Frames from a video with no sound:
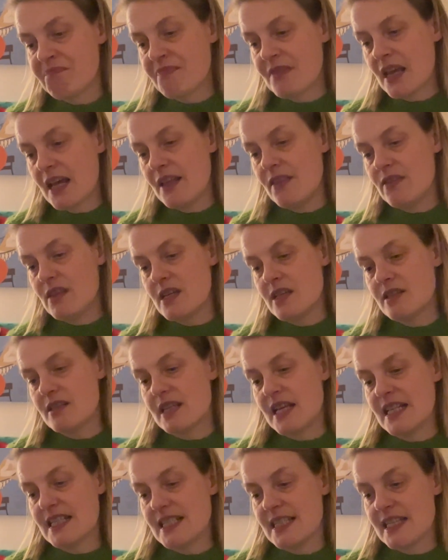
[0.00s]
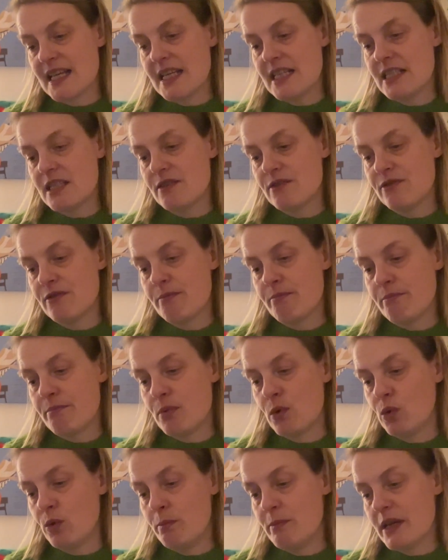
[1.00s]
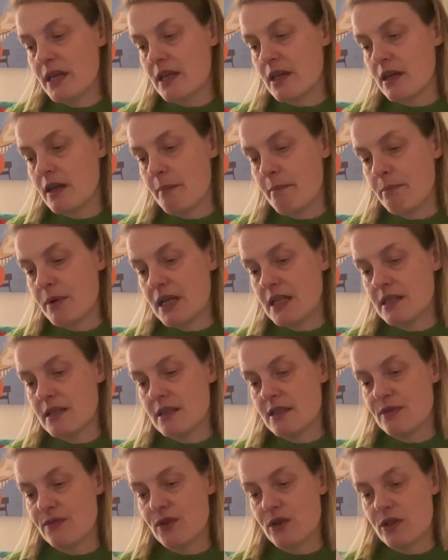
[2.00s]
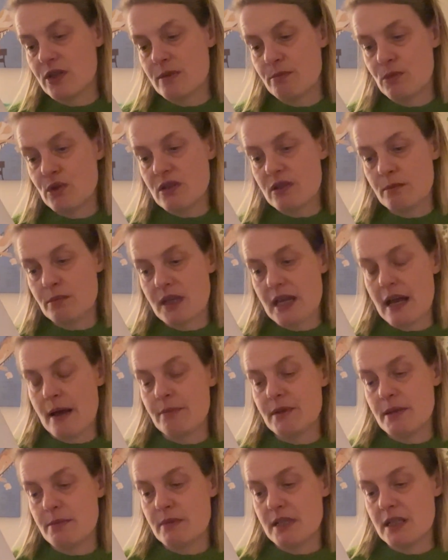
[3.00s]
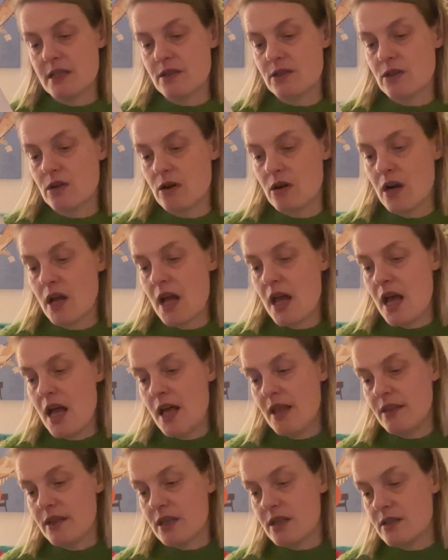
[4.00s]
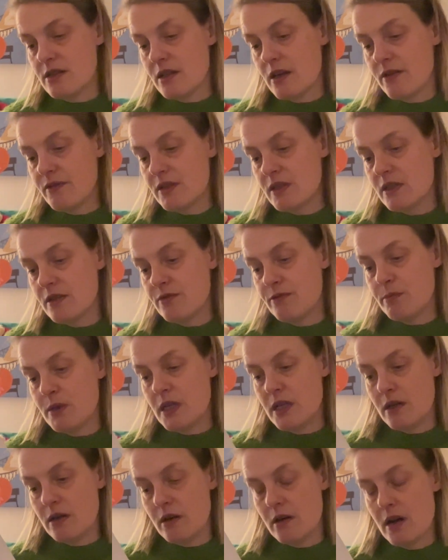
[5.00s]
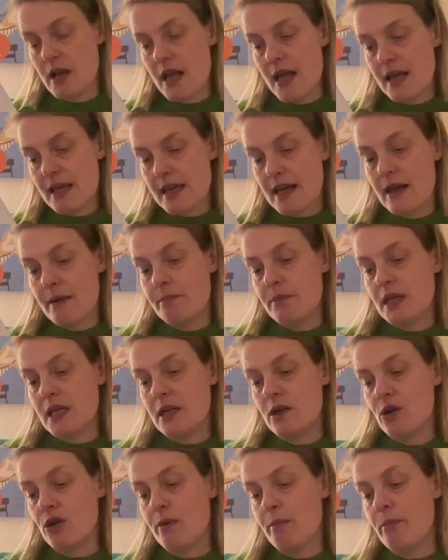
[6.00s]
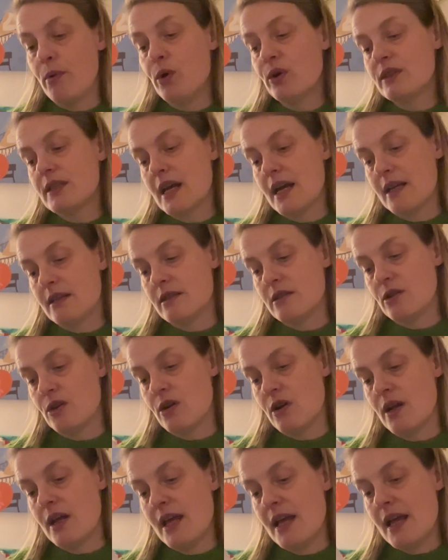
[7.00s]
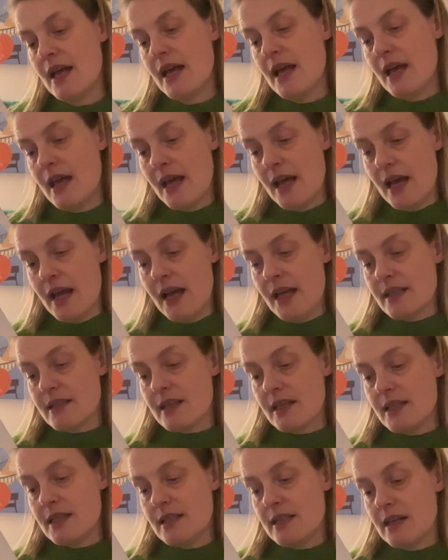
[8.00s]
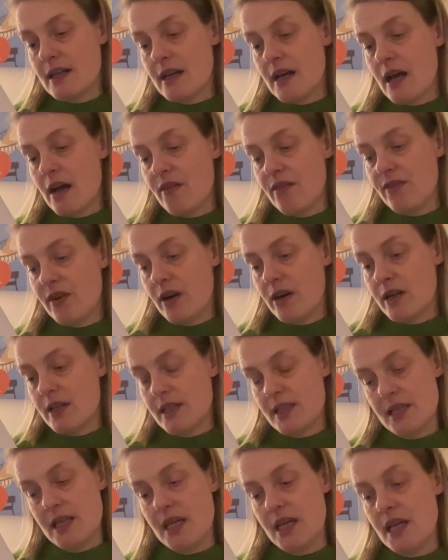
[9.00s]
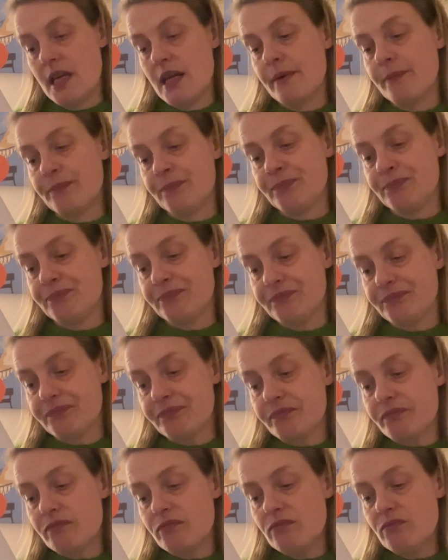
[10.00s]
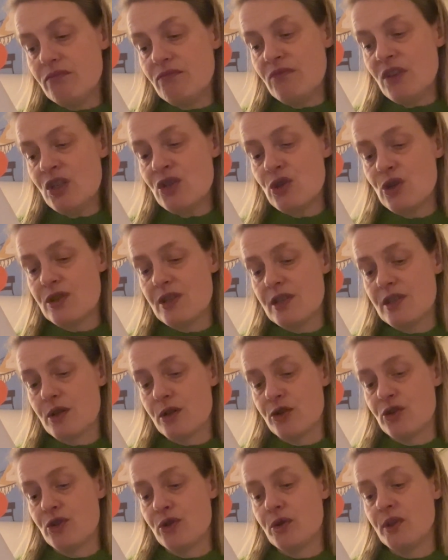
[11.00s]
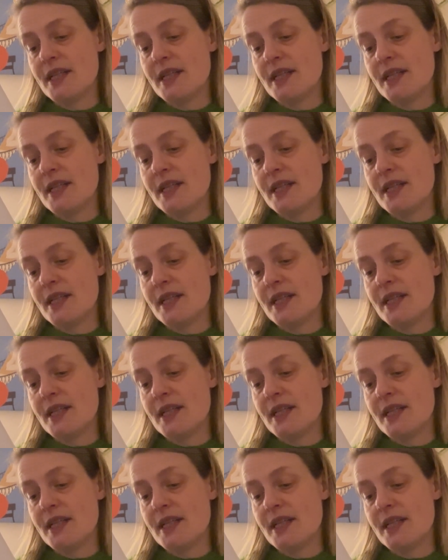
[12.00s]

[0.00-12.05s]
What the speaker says: In this incisive polemic, Britain's first Muslim cabinet minister, the Conservative peer, campaigner and podcaster Sayeeda Warsi uses her dual